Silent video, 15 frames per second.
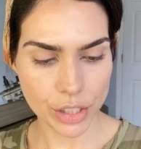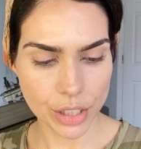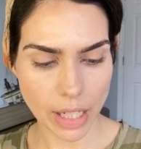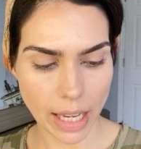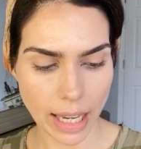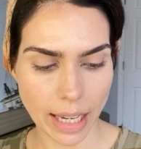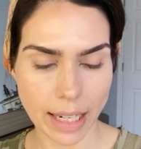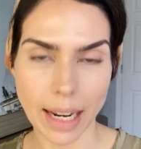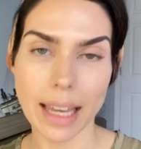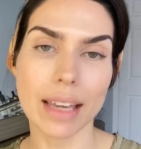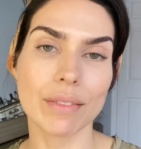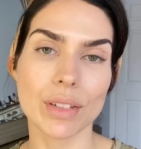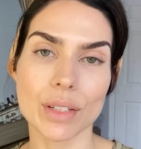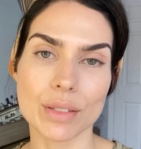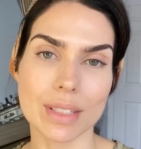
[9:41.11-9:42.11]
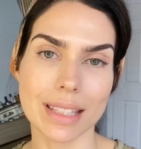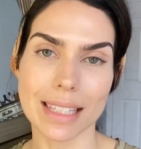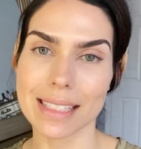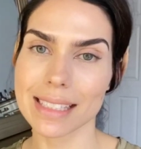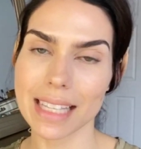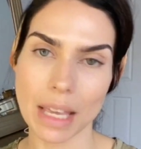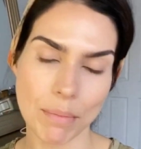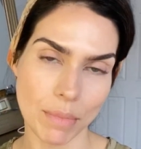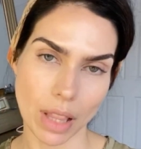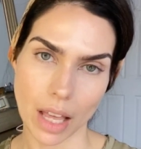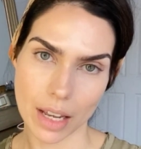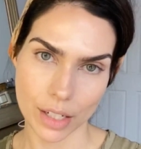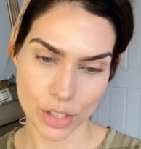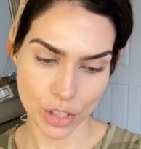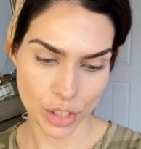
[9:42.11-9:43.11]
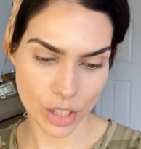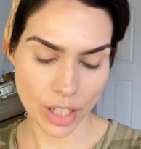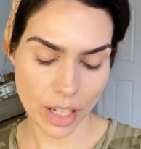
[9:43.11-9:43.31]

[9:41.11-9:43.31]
and I have used the same blush